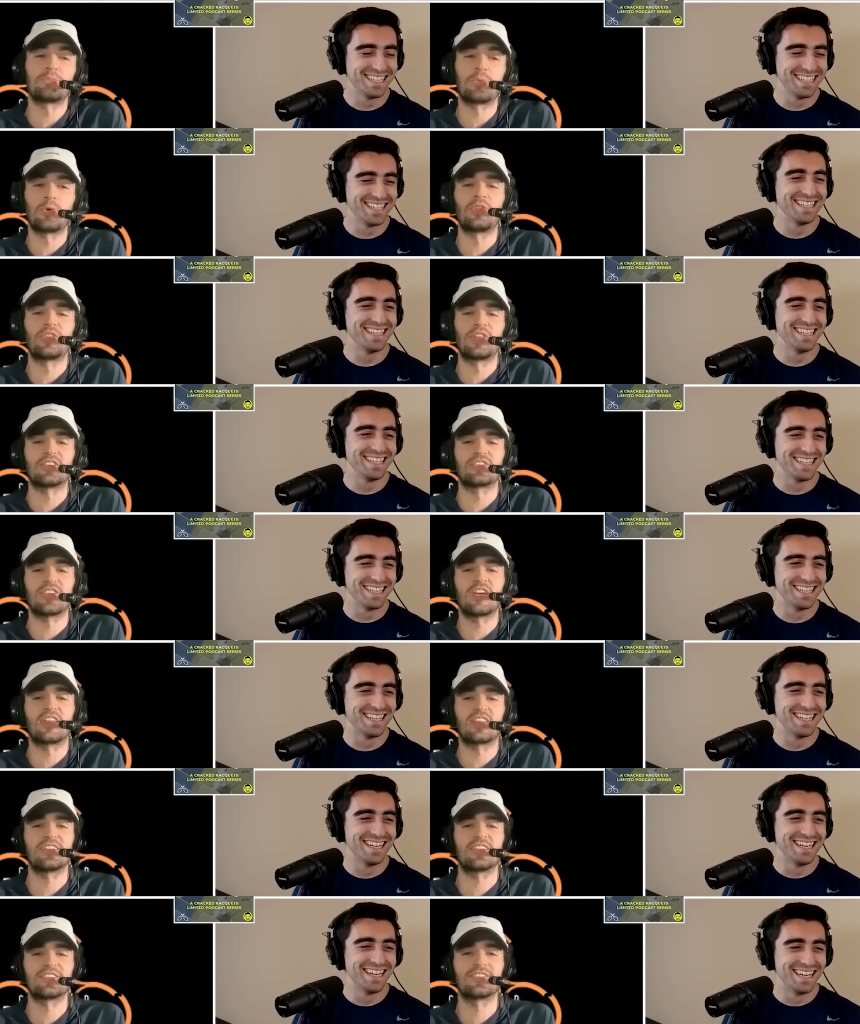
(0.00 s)
Speaker 1: things like
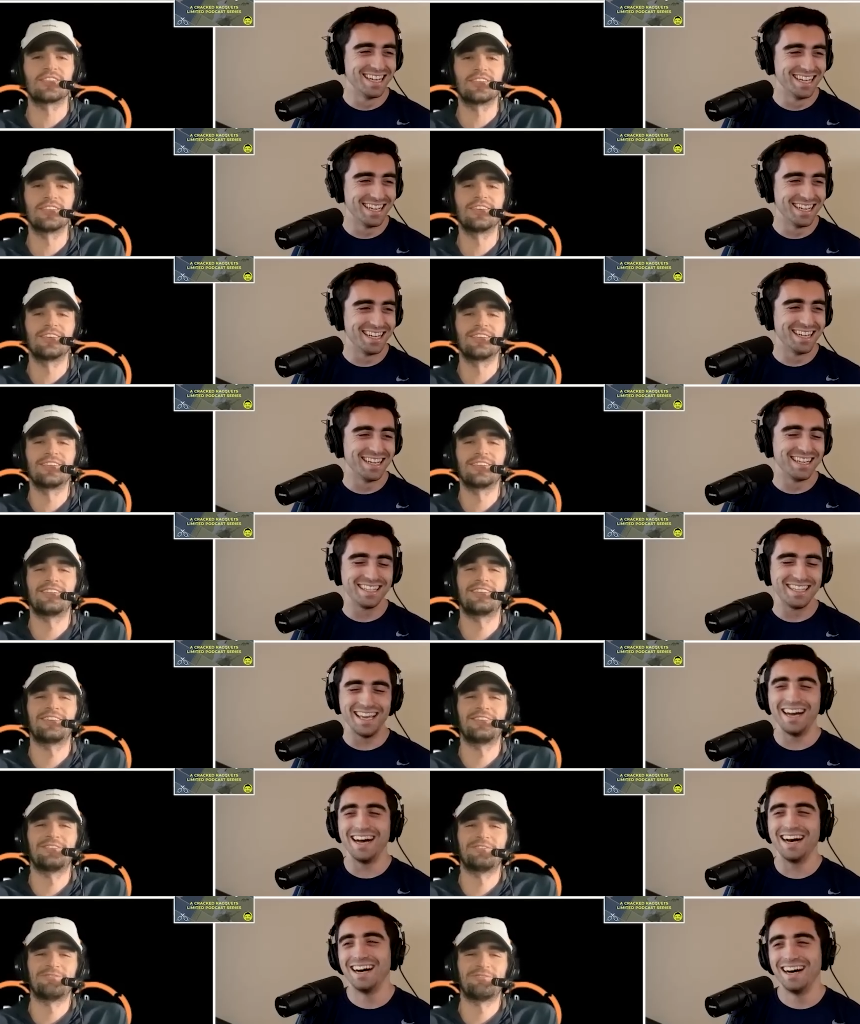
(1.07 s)
this.
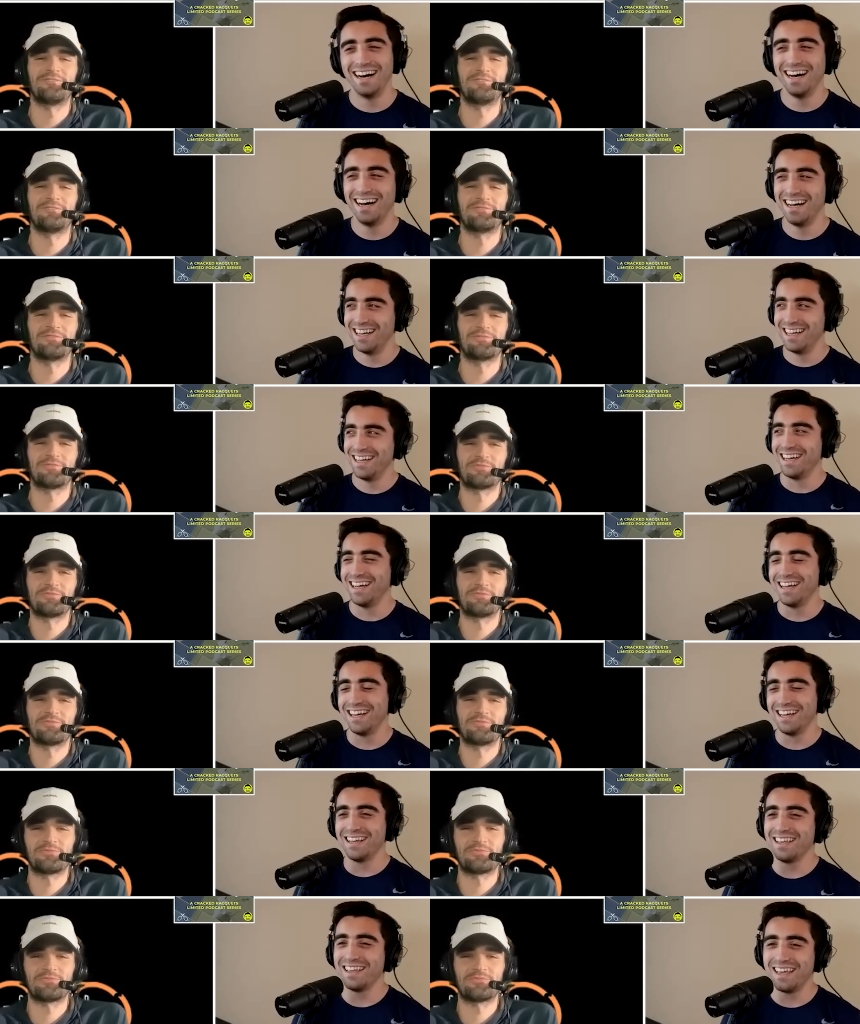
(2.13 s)
Speaker 2: Yeah. Uh,
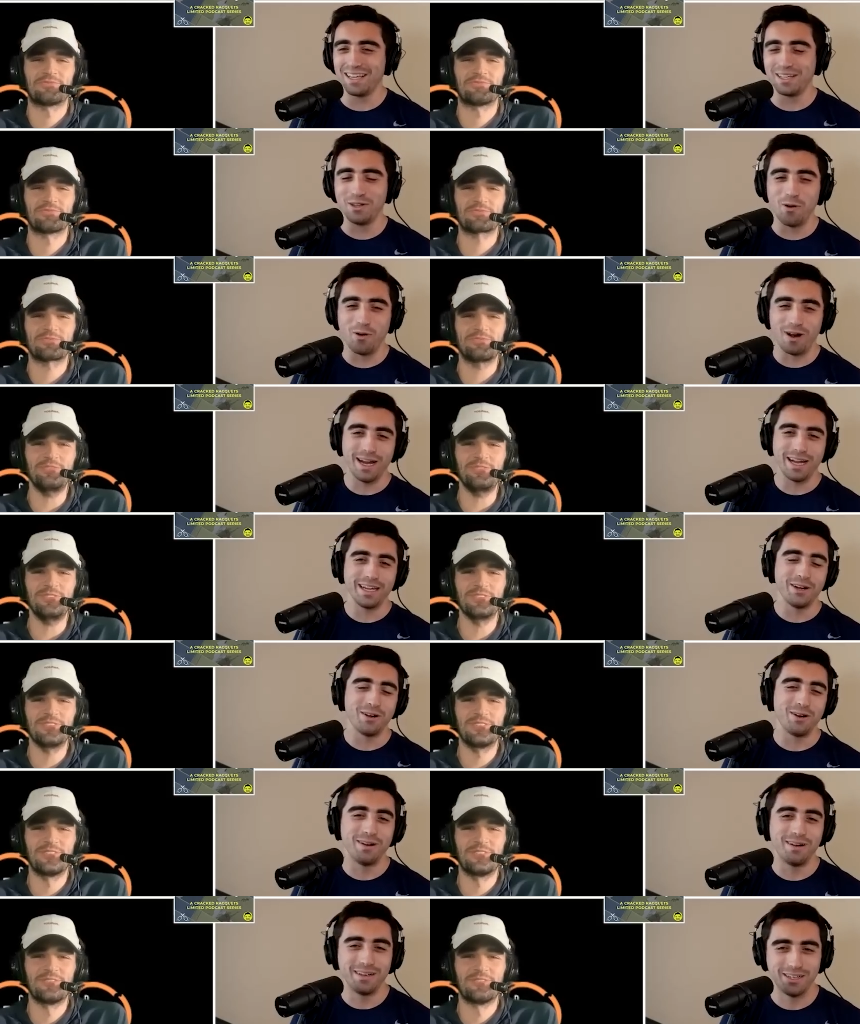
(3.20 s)
ignoring
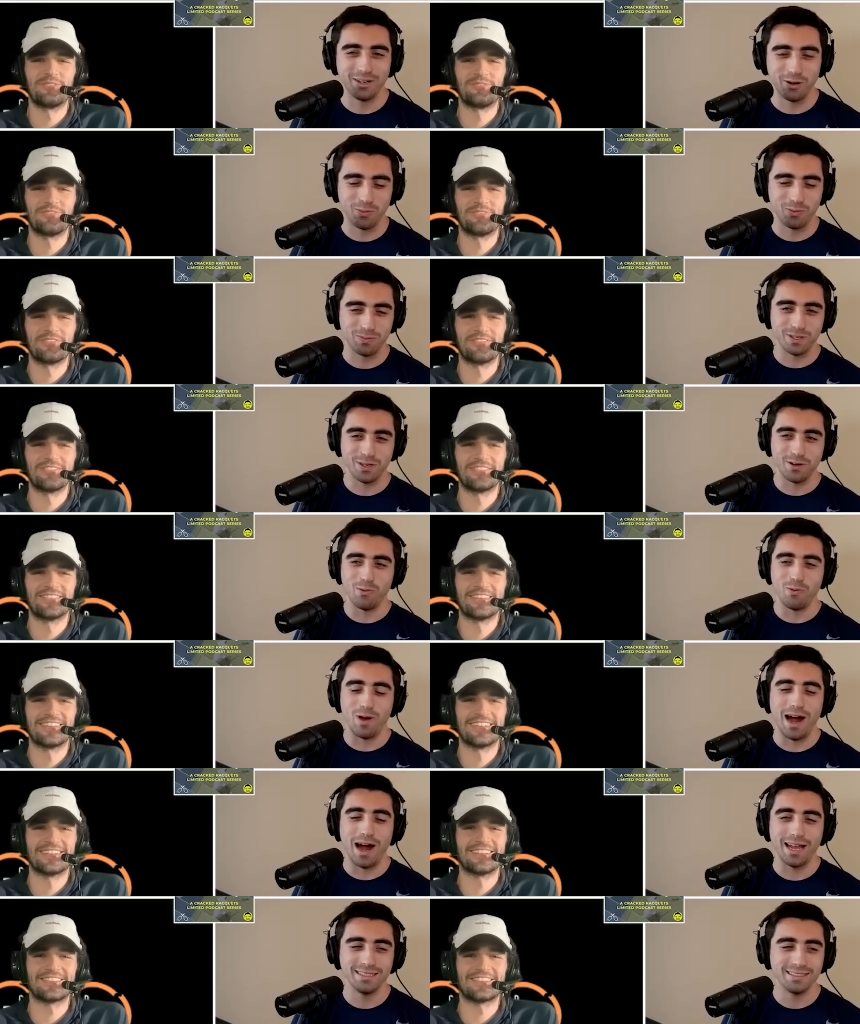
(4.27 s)
your, your, your
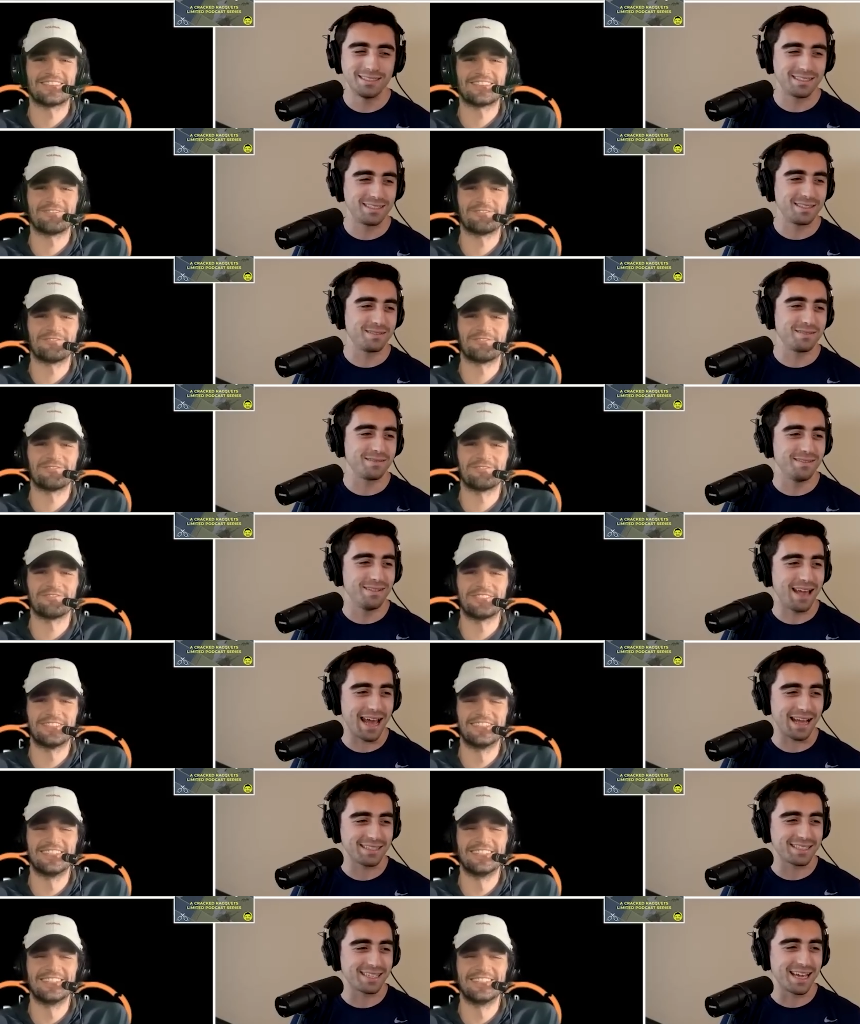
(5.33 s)
wise
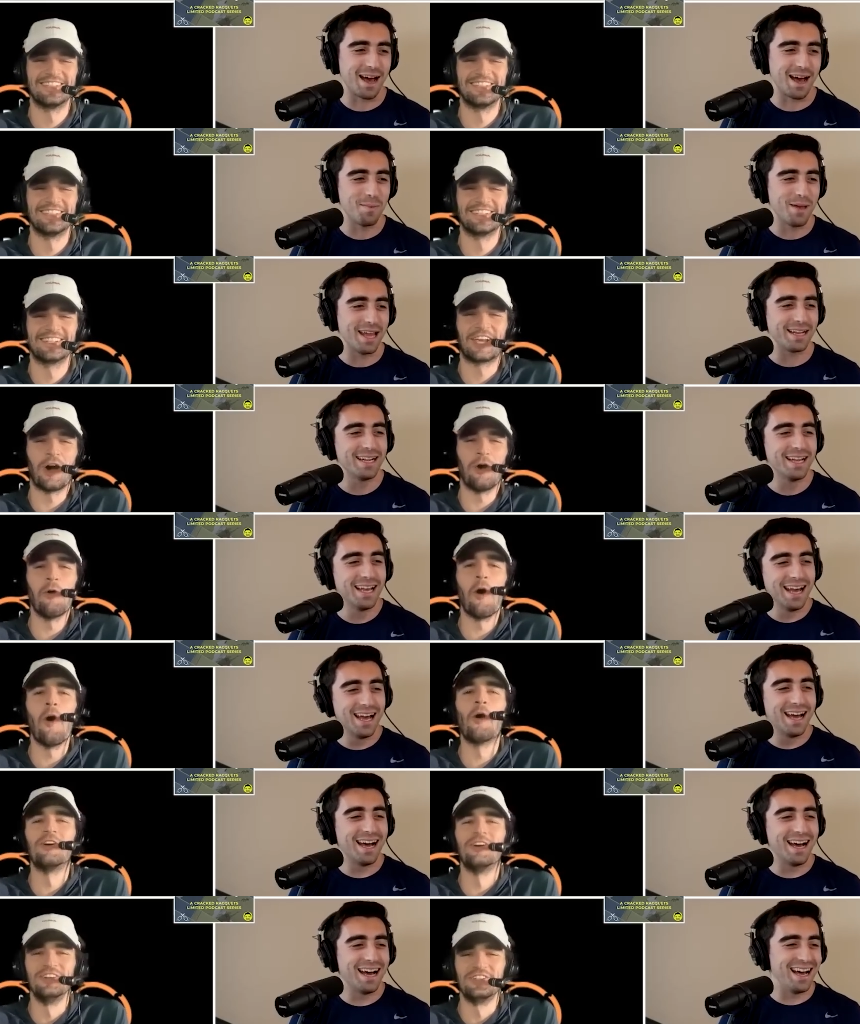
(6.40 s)
comment. Go
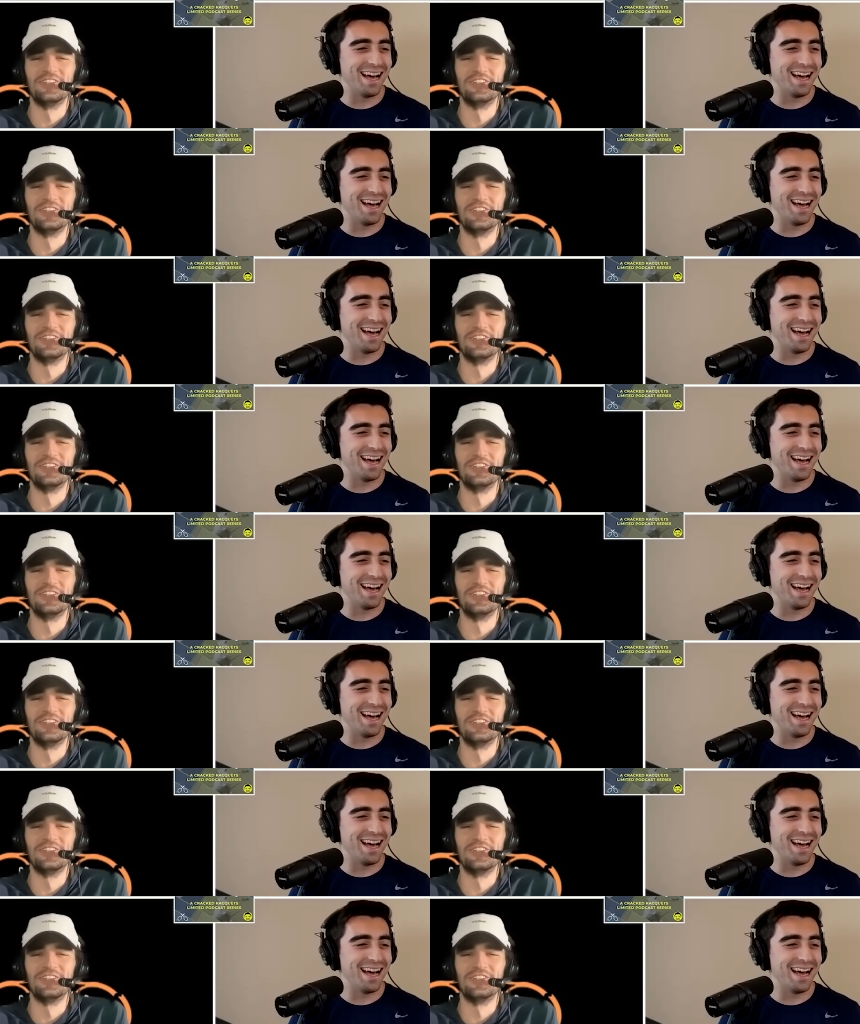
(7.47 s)
orange.